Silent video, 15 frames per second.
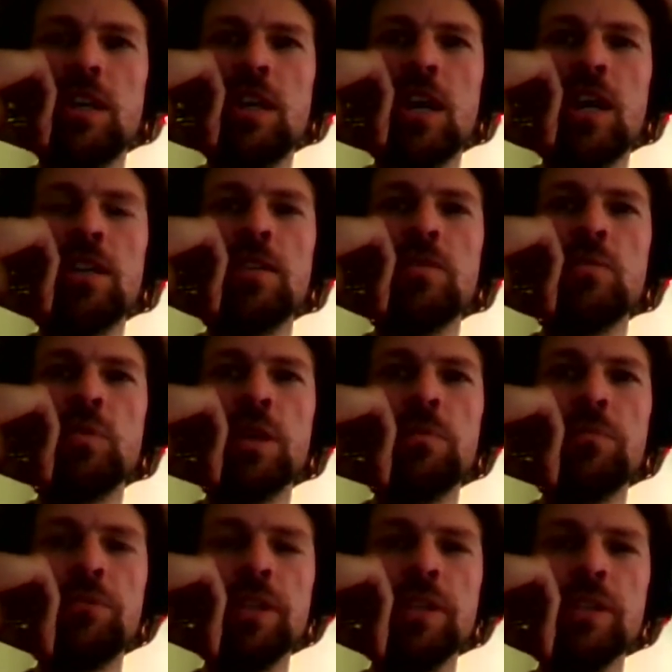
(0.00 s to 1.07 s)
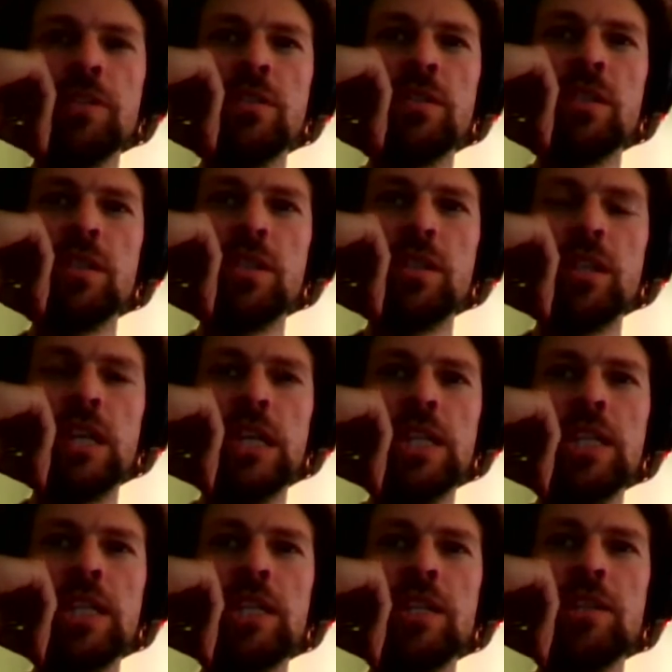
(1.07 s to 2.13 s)
and we're pretty good at
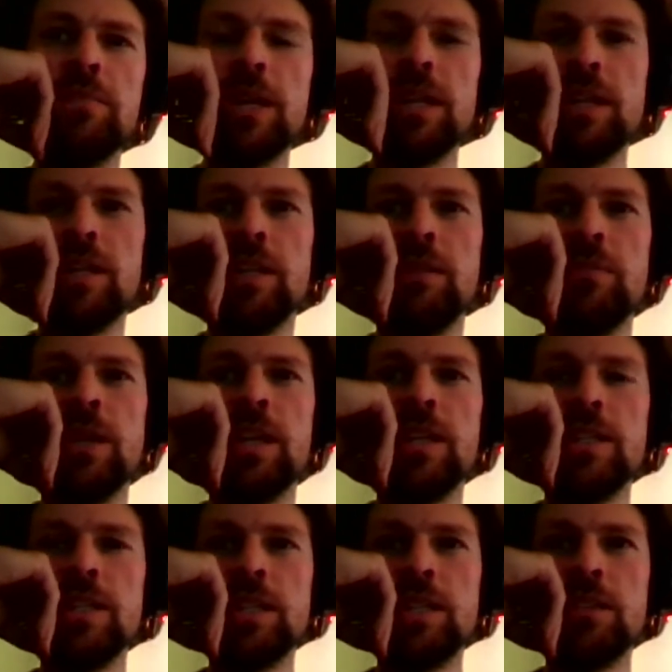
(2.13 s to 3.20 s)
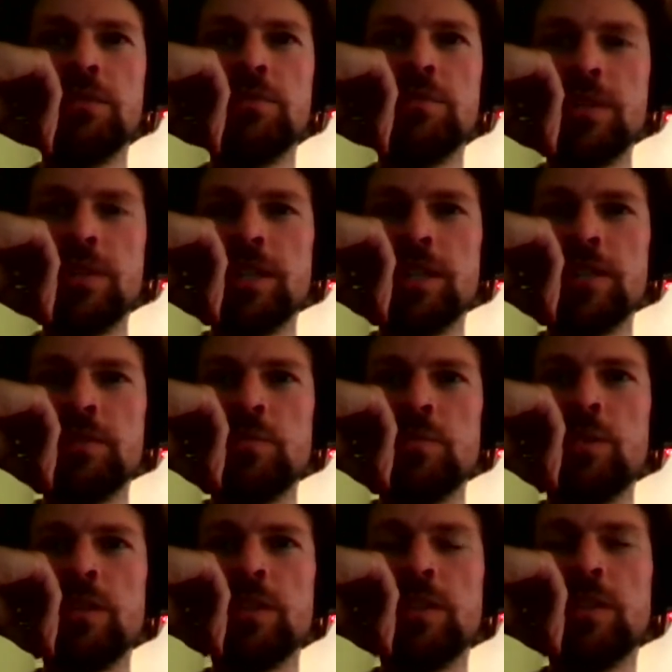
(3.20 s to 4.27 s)
independently managing projects and
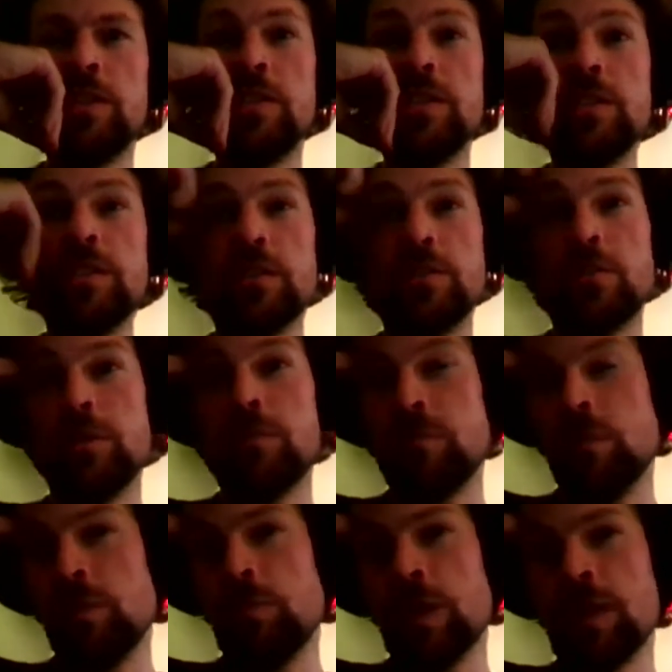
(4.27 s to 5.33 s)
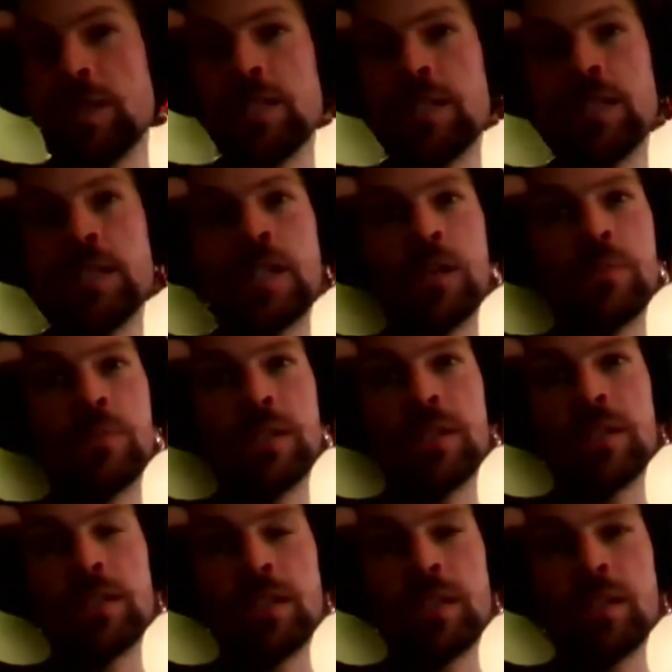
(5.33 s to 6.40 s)
workloads. So we manage to keep
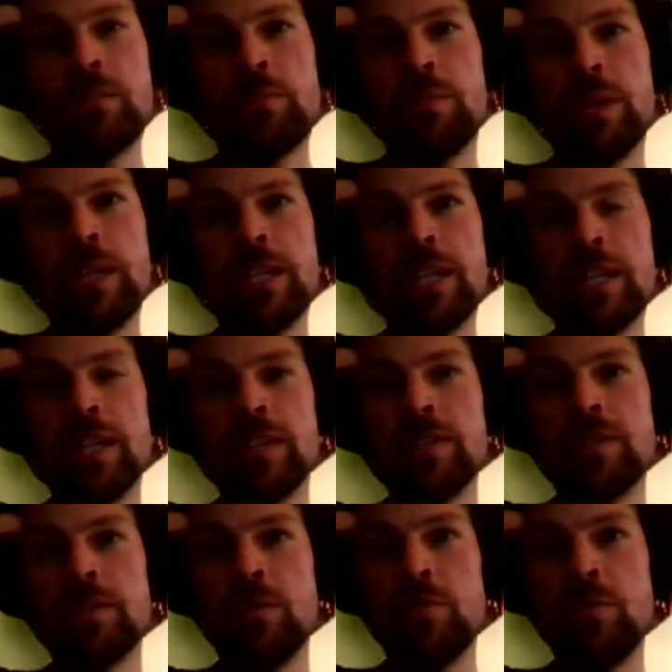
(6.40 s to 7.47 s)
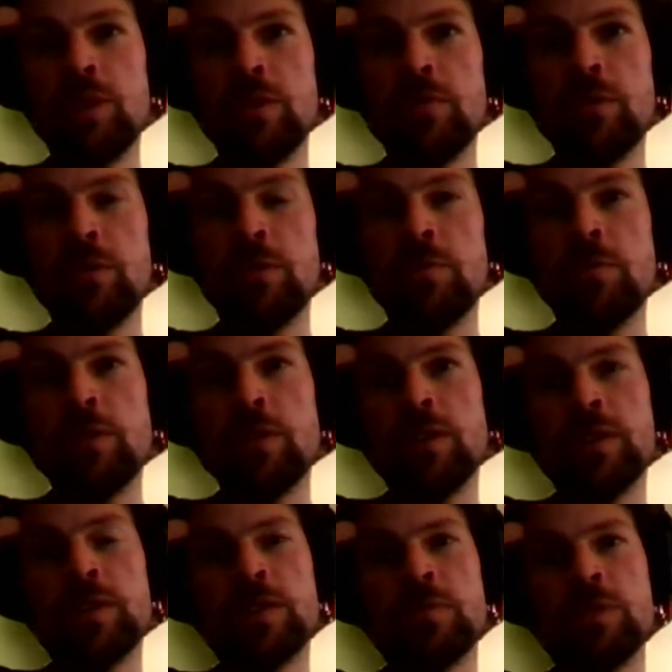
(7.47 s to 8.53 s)
things like meetings to a minimum.
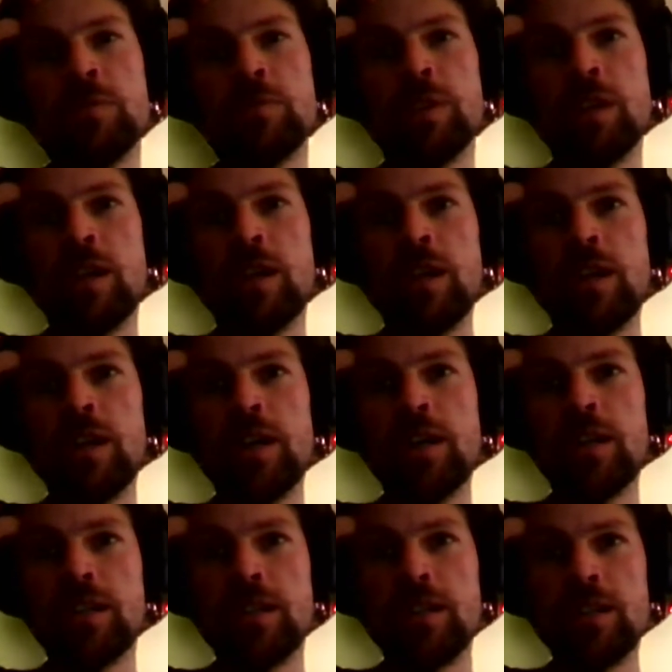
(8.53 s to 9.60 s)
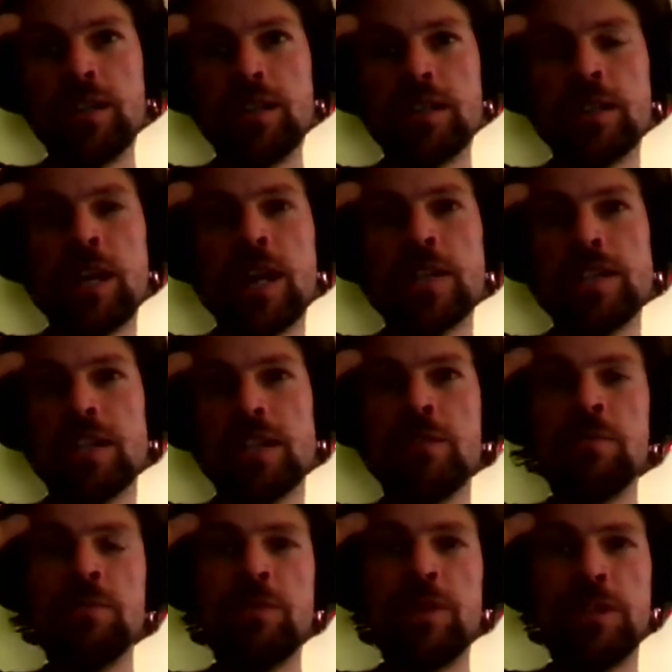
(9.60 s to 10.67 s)
And so when we are catching
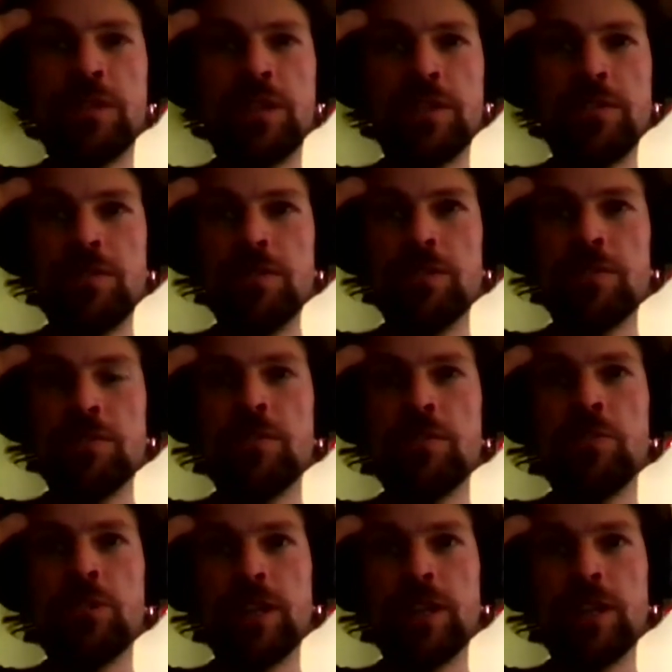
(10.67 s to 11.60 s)
up with one another on Zoom or